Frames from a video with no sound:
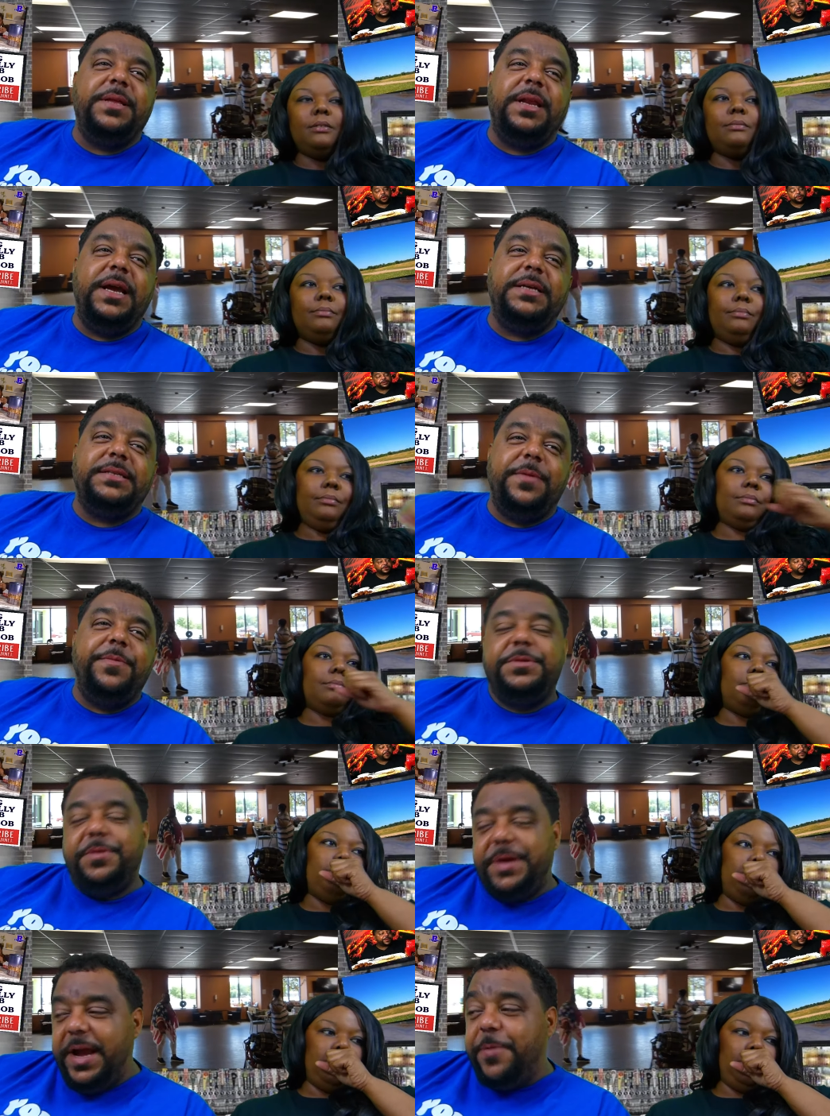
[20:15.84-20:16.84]
Speaker 1: about the last time we was
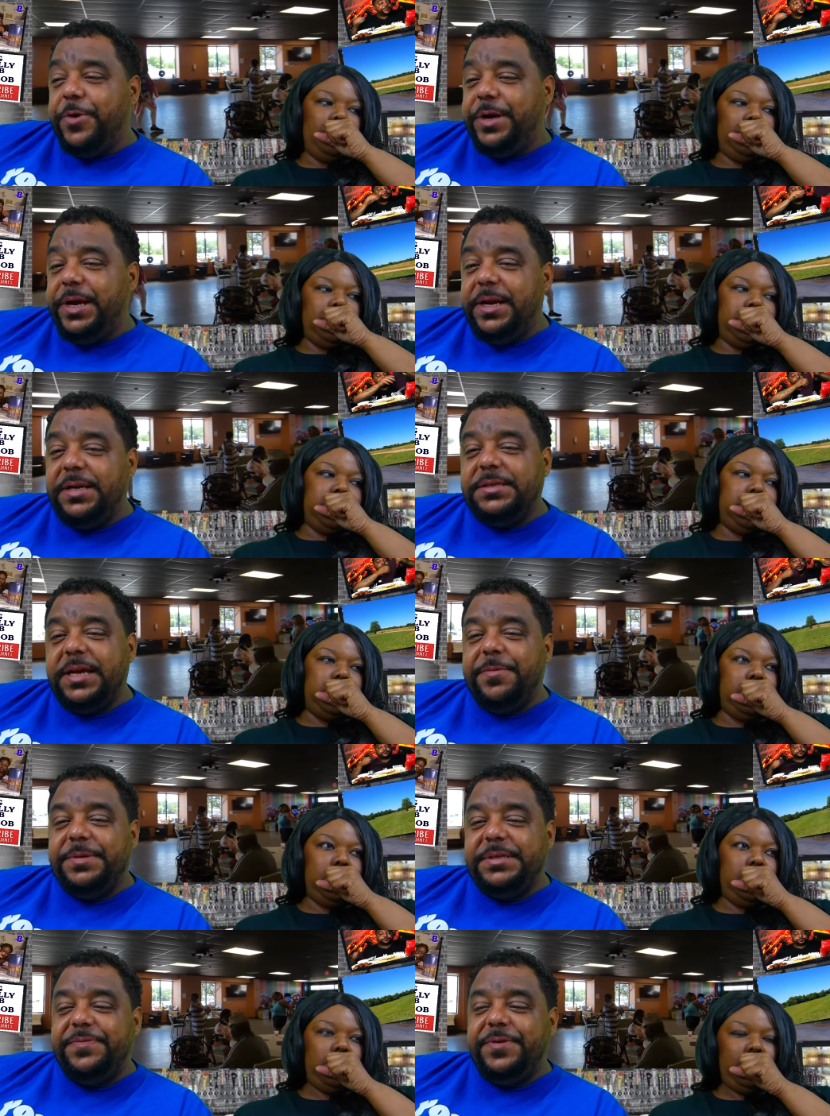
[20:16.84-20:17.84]
on camera again. I was
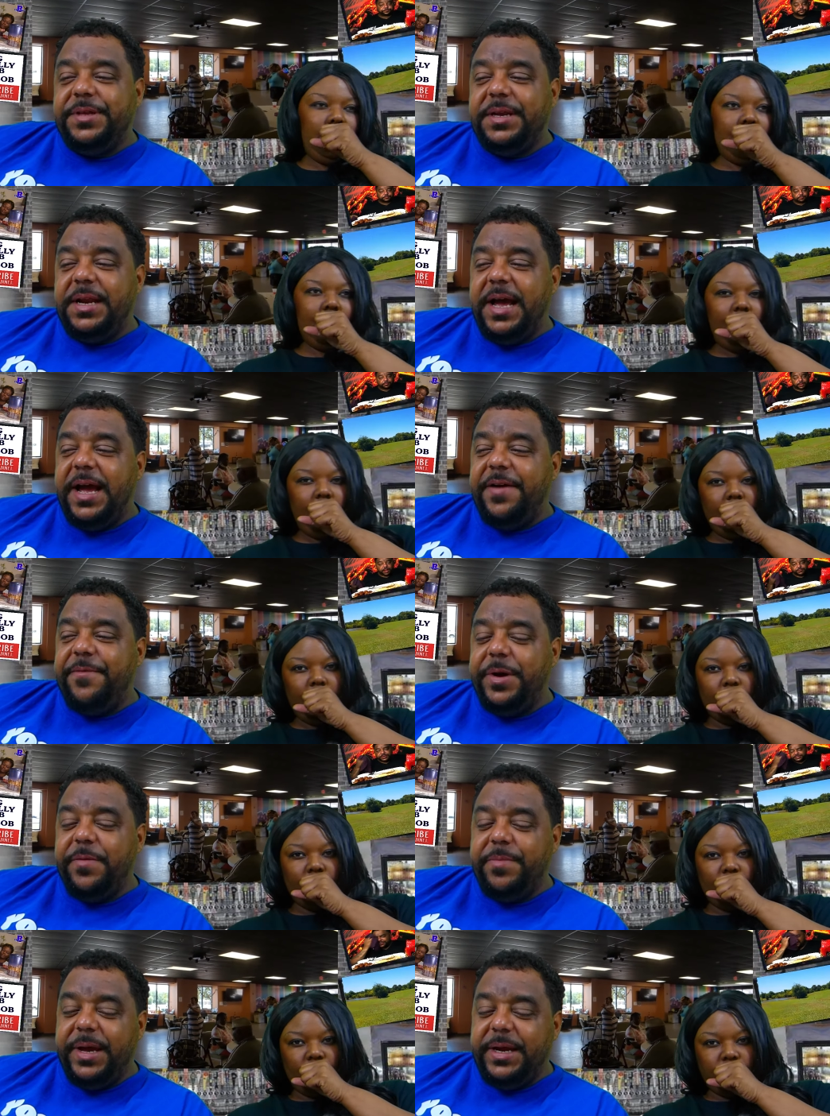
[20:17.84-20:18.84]
like, was for the live
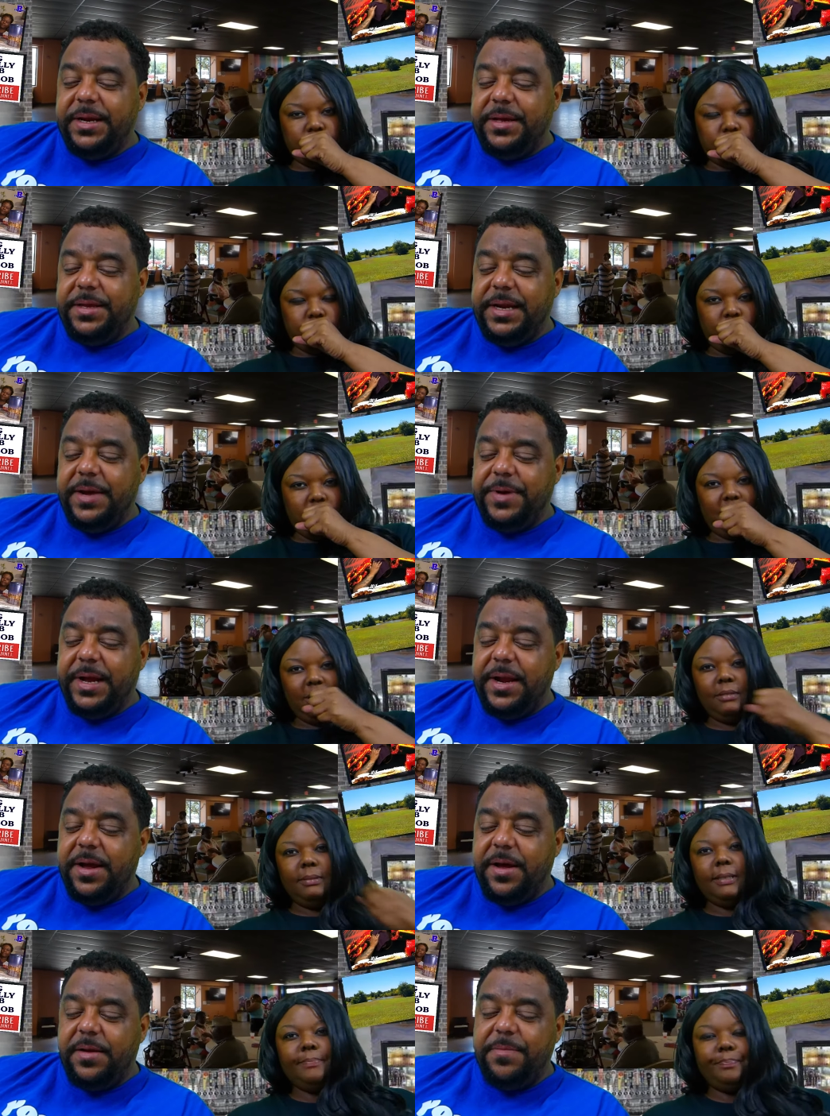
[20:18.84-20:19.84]
mukbang the other day when I
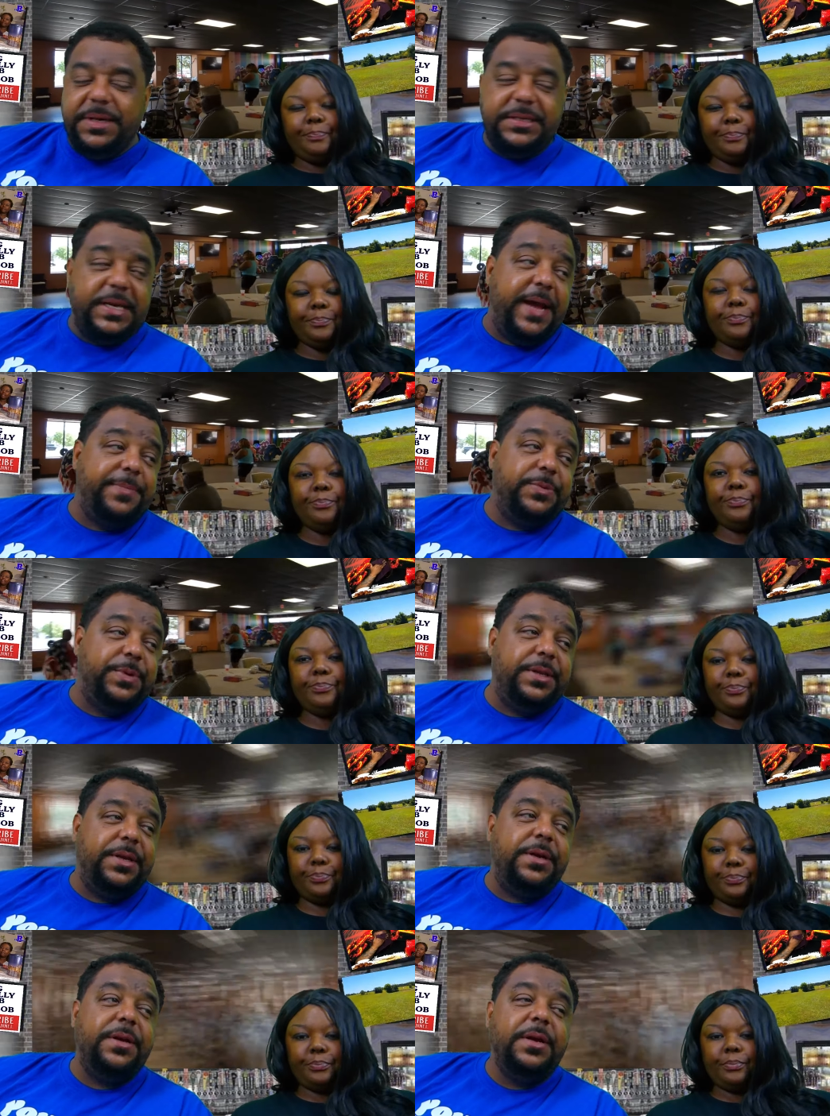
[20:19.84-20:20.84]
had all the mishaps with
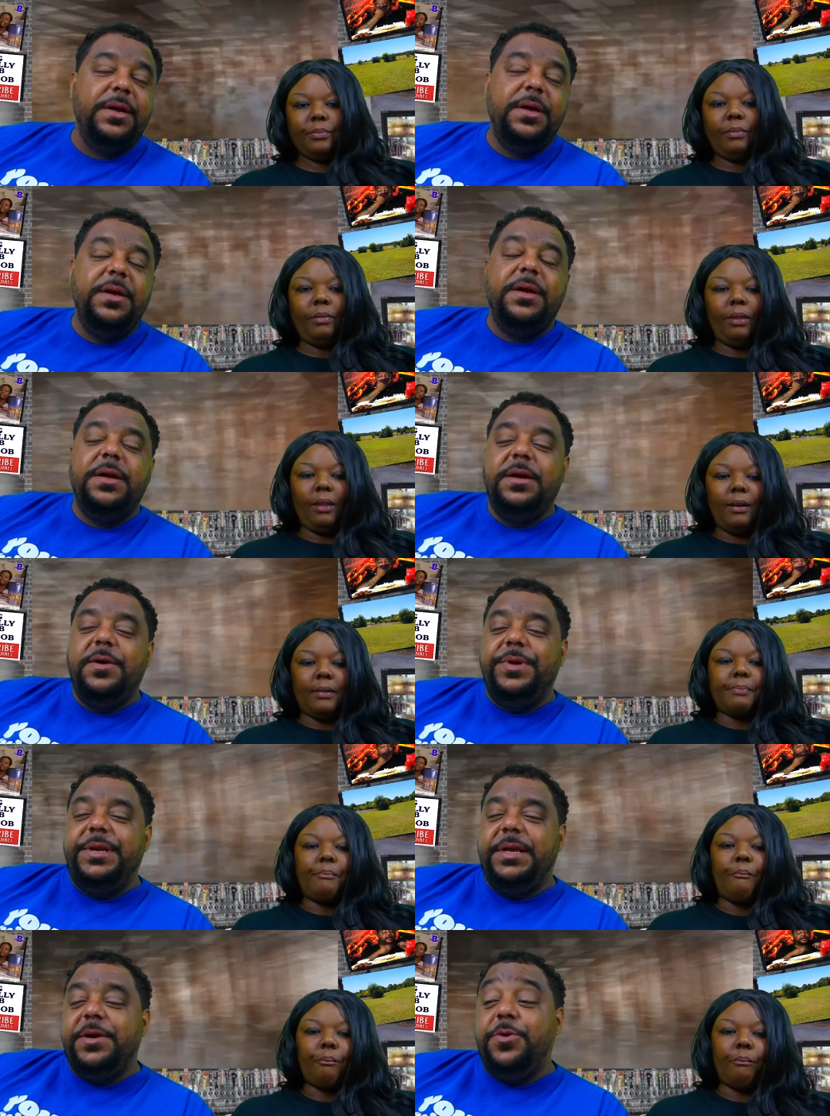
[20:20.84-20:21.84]
the
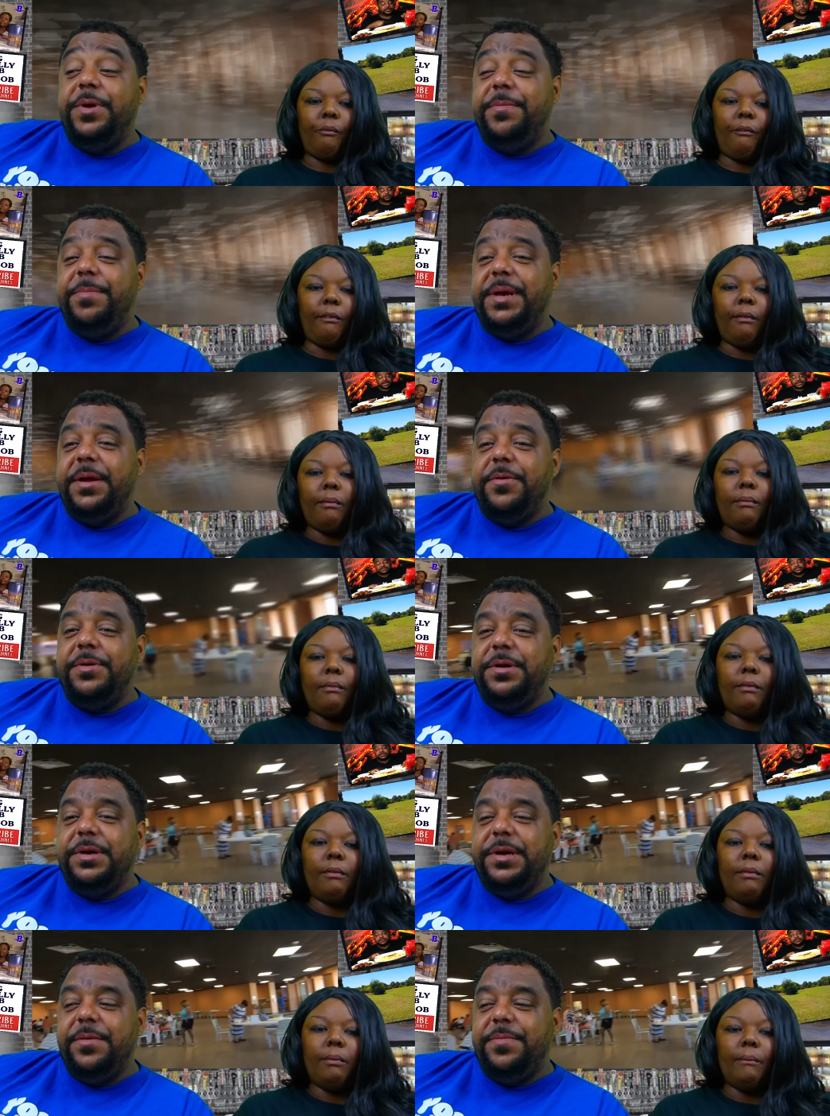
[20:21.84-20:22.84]
with the equipment on
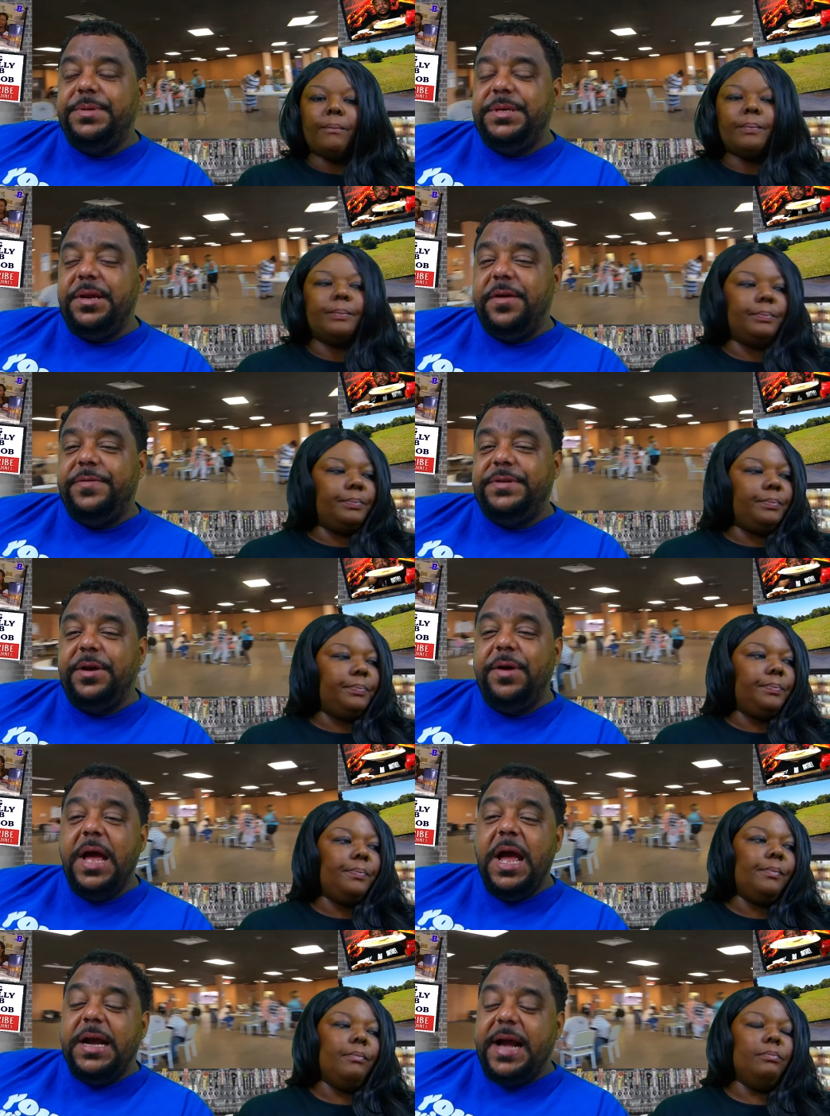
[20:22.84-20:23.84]
cooking the stuff. So
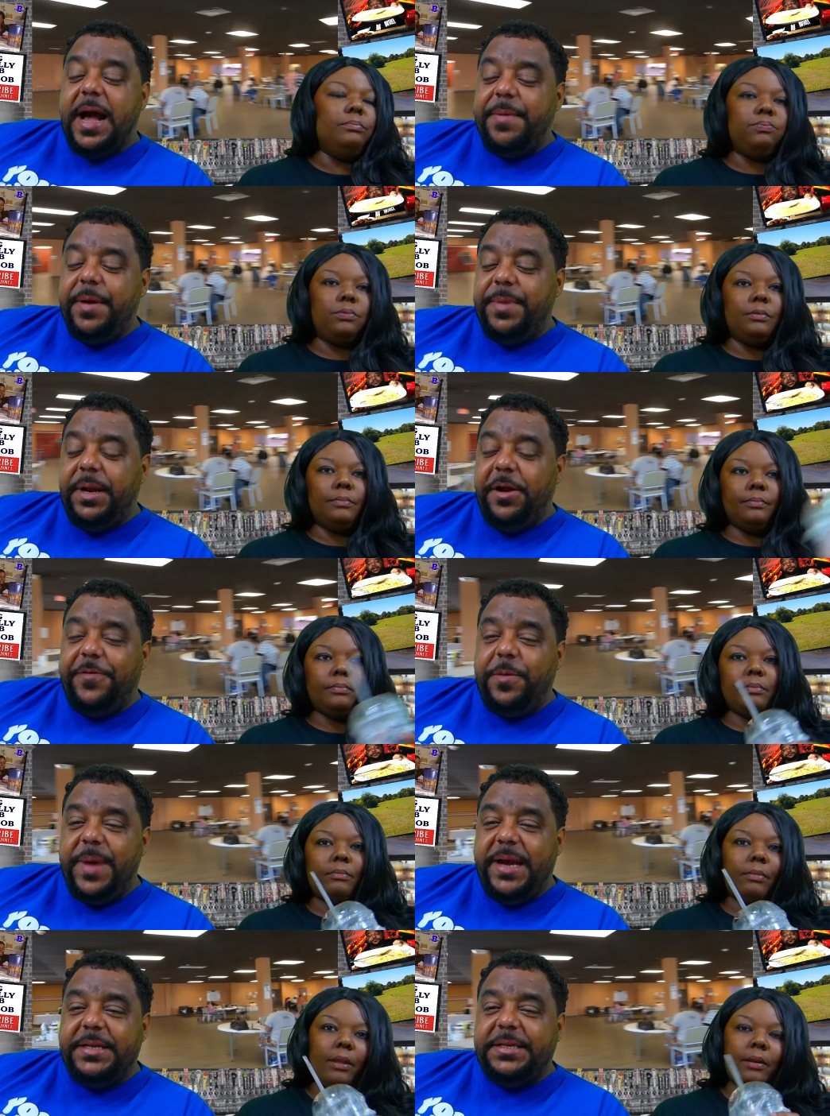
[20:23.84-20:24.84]
comment below if you
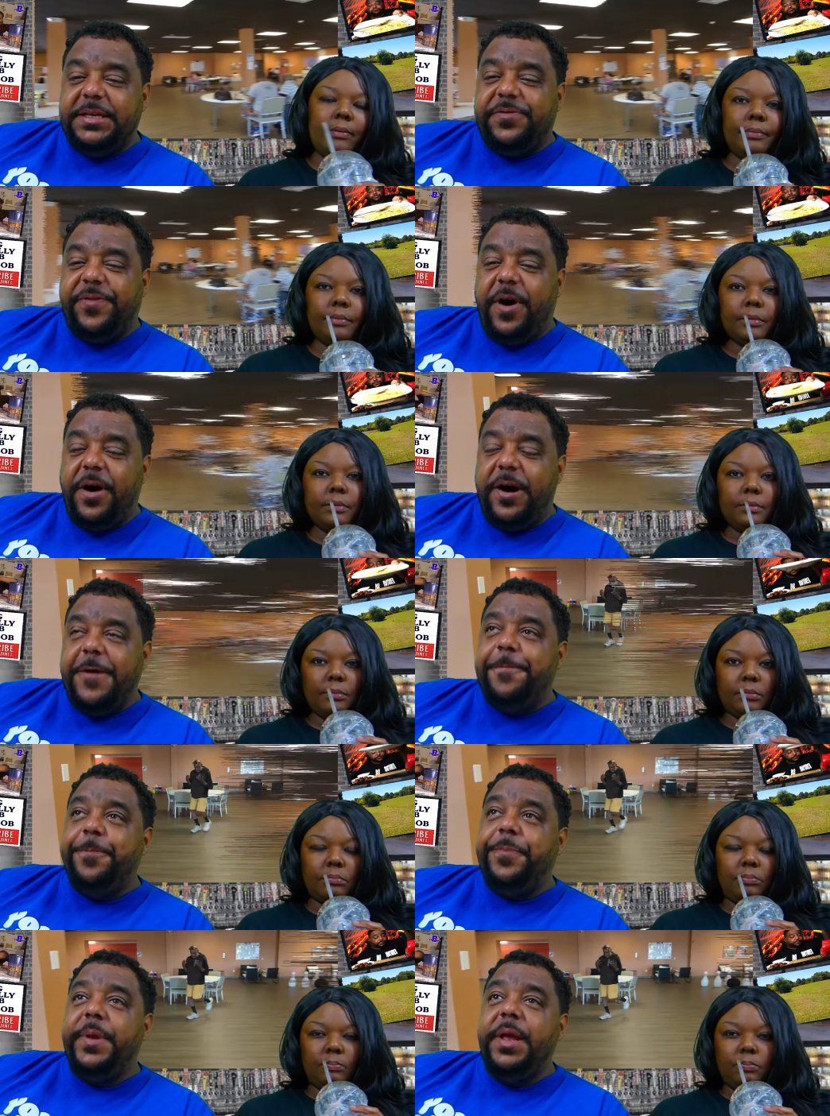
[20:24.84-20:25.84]
made it this far.